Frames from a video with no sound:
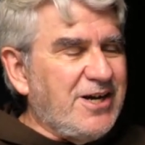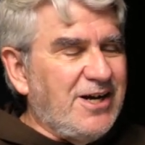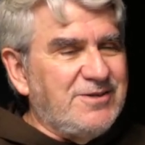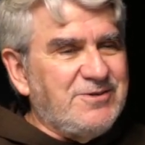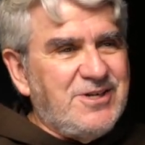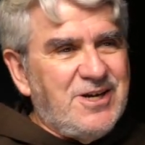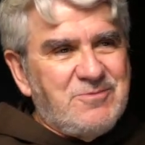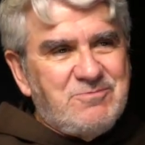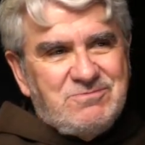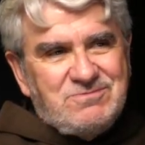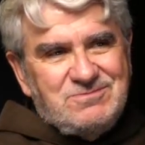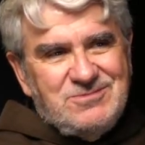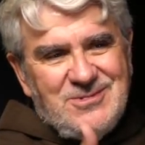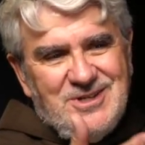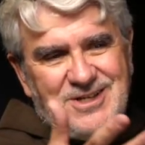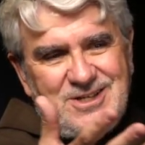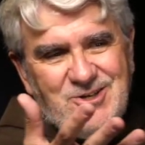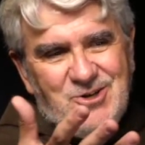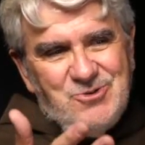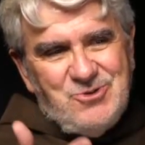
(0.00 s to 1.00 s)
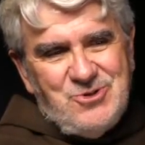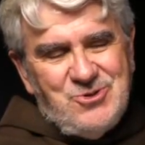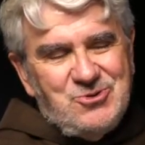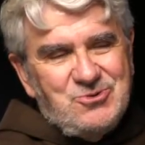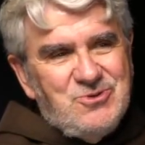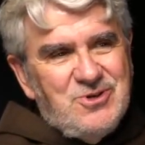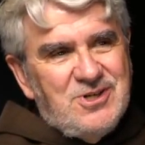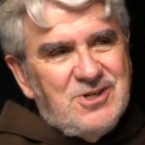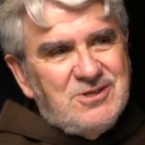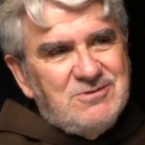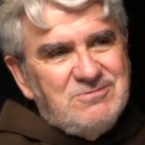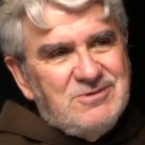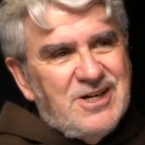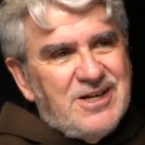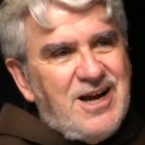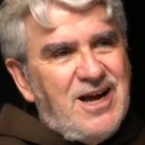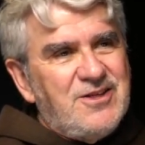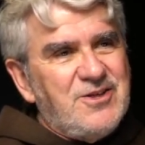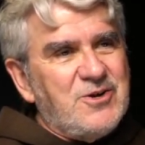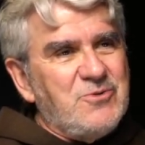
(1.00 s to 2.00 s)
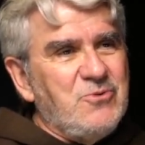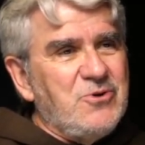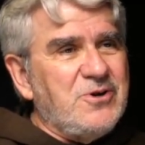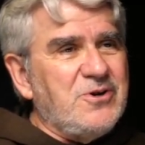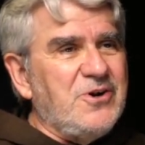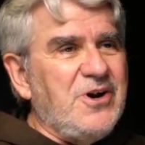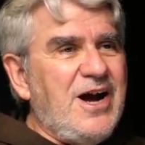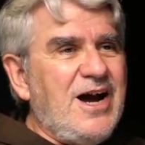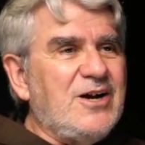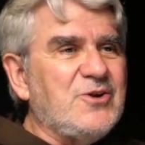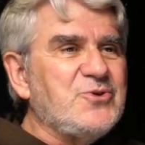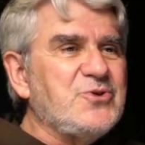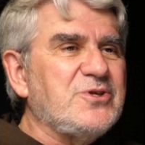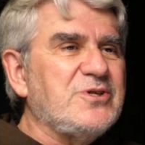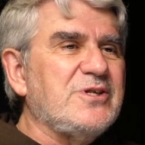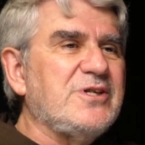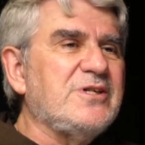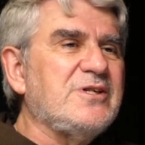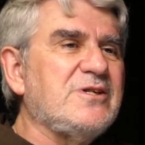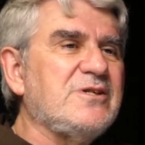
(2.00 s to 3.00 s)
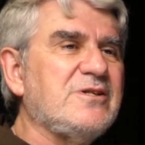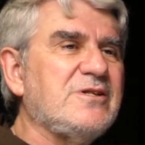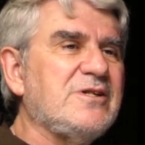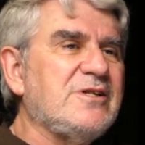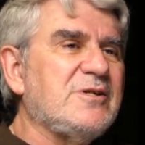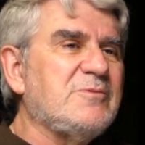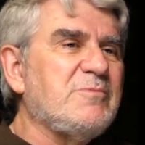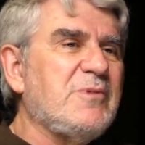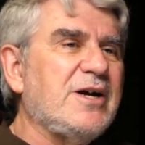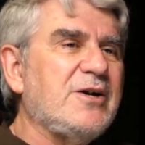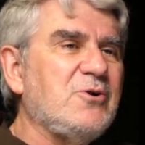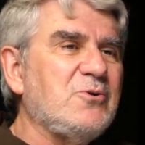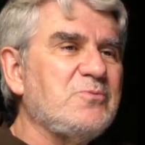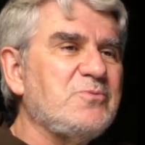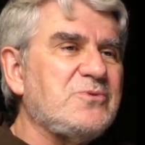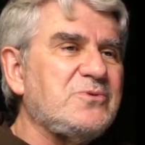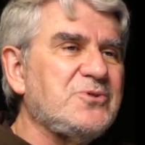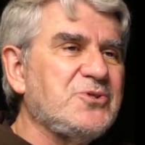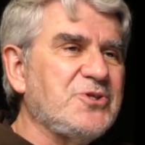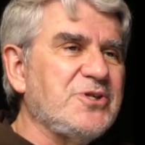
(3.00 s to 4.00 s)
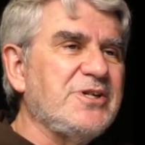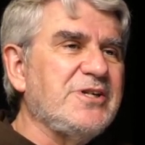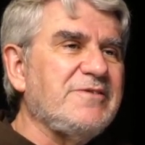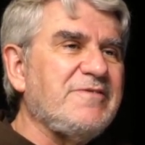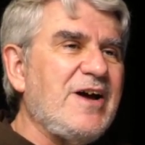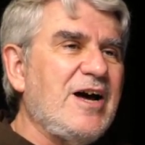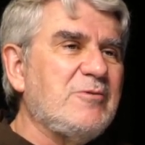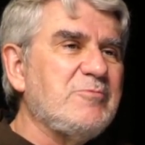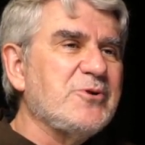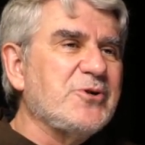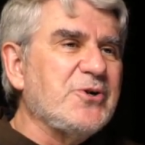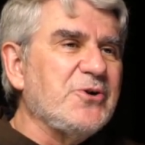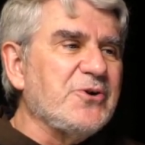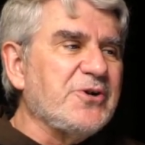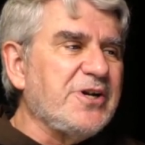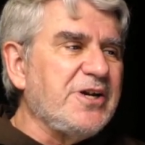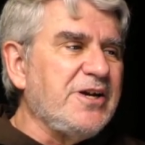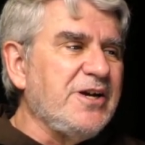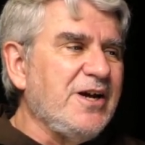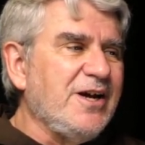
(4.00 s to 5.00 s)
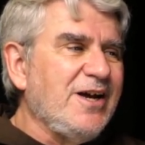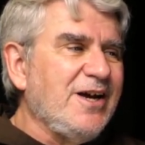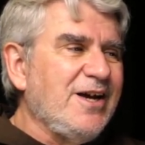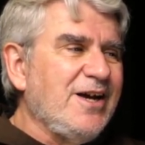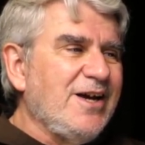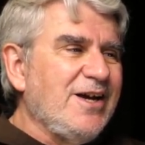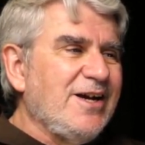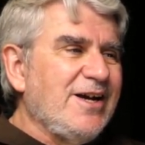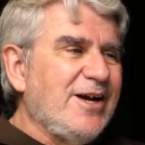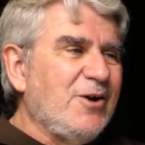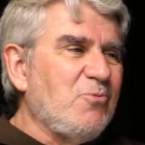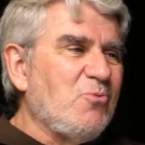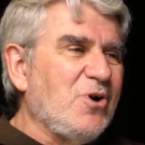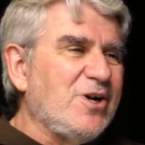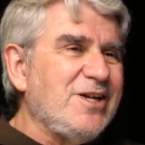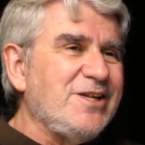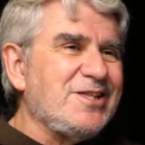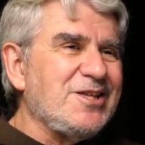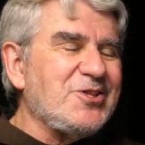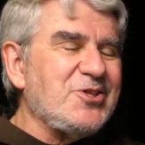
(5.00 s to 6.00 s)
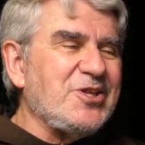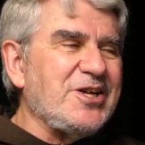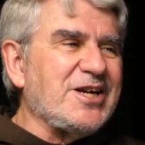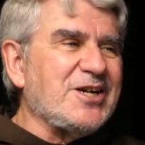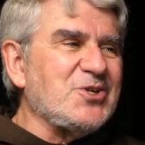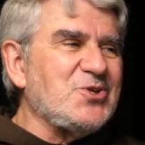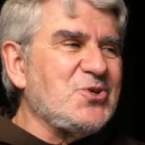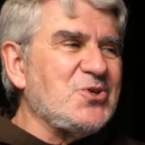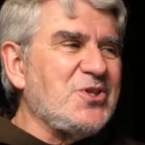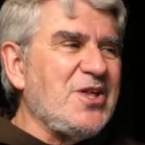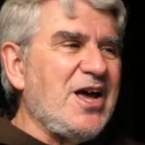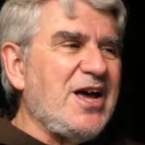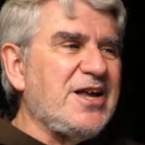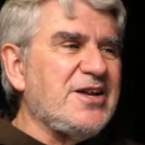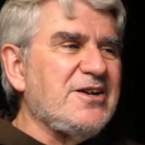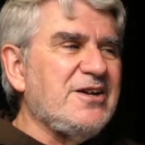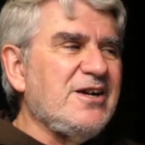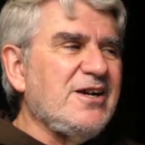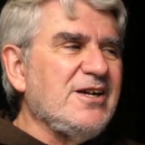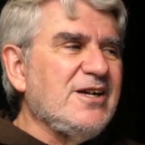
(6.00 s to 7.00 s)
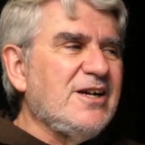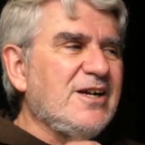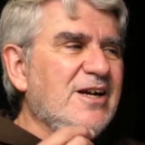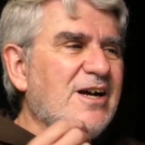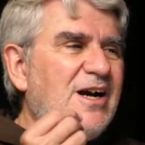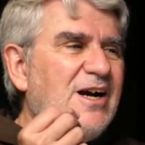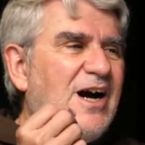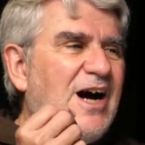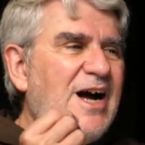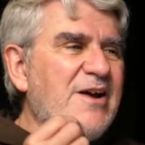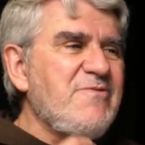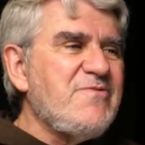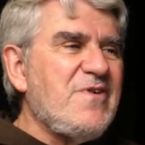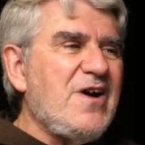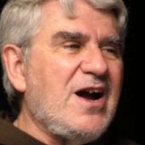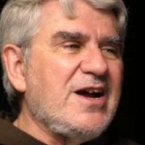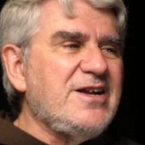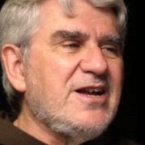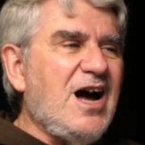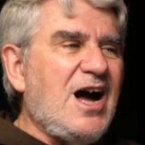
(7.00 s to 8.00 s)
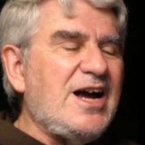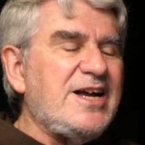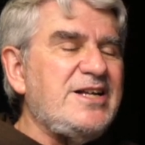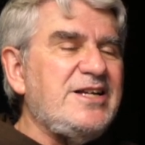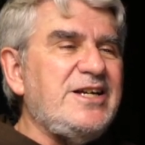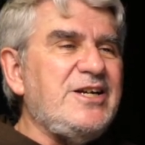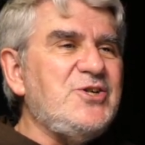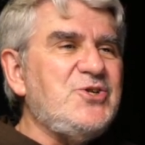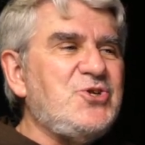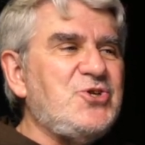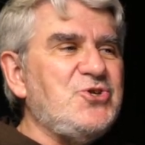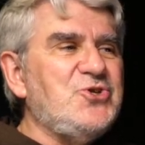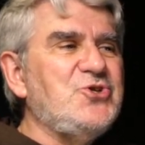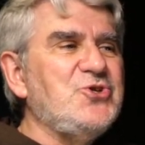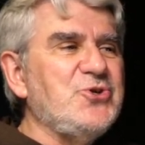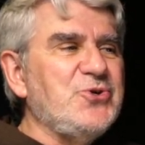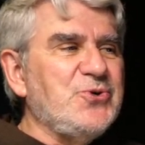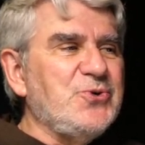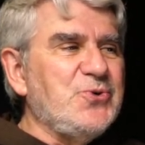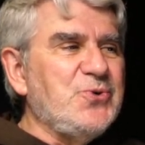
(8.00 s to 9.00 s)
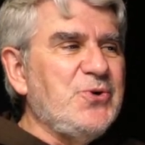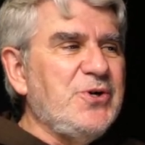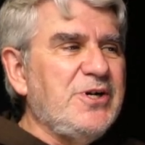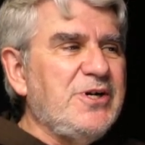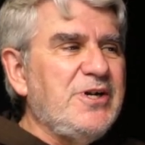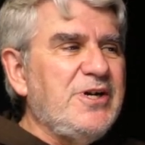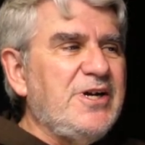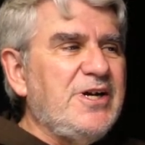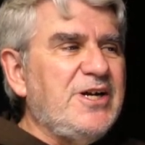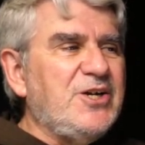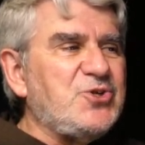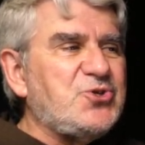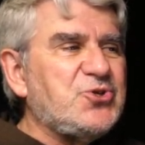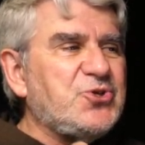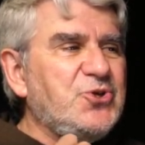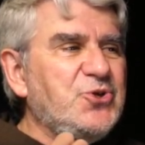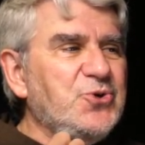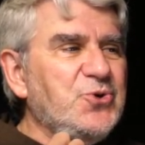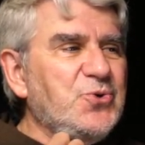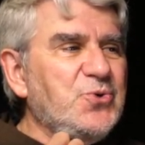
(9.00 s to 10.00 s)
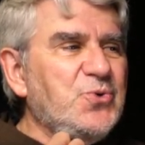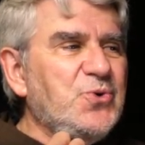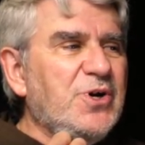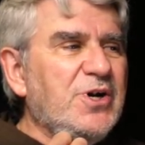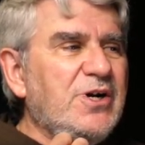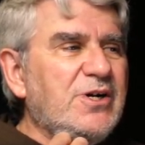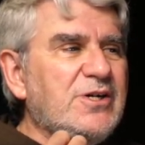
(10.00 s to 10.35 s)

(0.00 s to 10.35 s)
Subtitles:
I go to a Catholic worker house in my home city of Albuquerque, and one of the things that I find I need to do is to